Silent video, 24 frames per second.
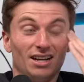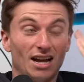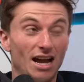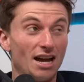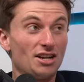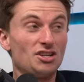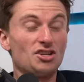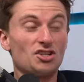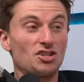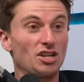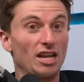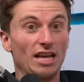I
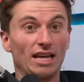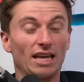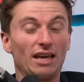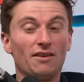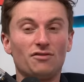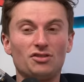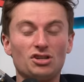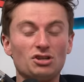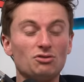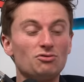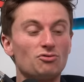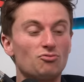just like if
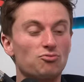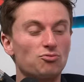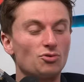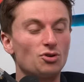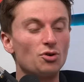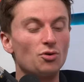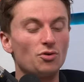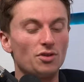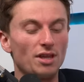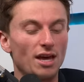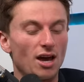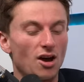she's
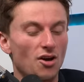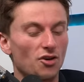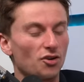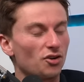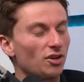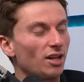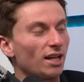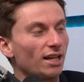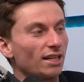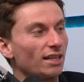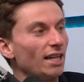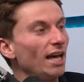doing that on your
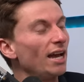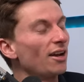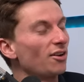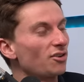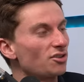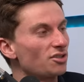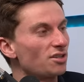like leg or